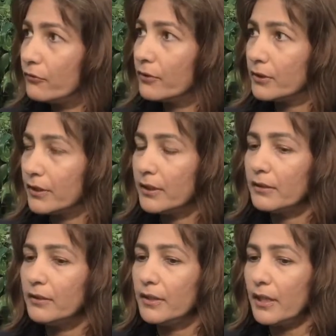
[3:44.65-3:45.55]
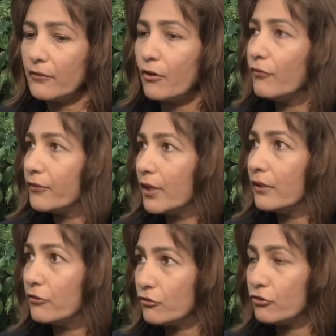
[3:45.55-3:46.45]
clinically as often as
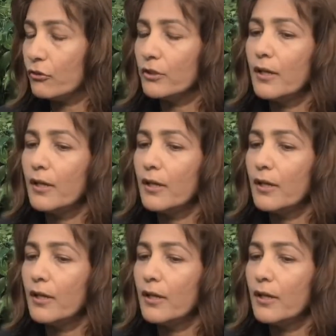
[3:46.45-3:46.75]
it should.